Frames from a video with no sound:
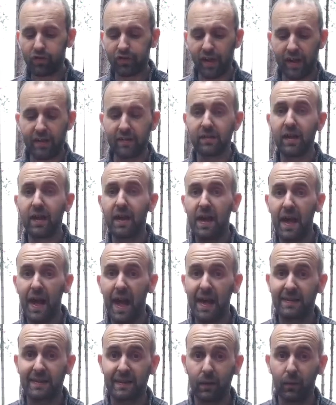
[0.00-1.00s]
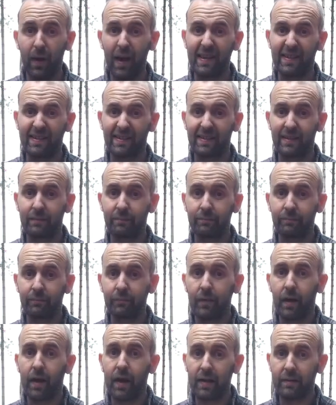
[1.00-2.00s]
send SOS
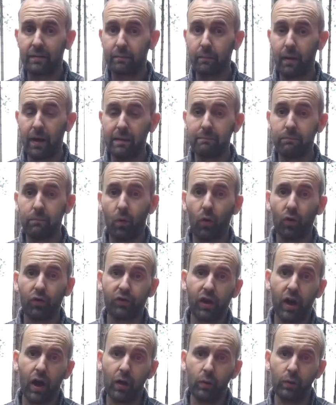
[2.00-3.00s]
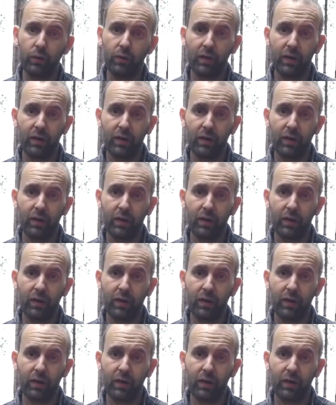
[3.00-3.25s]
is in Morse code.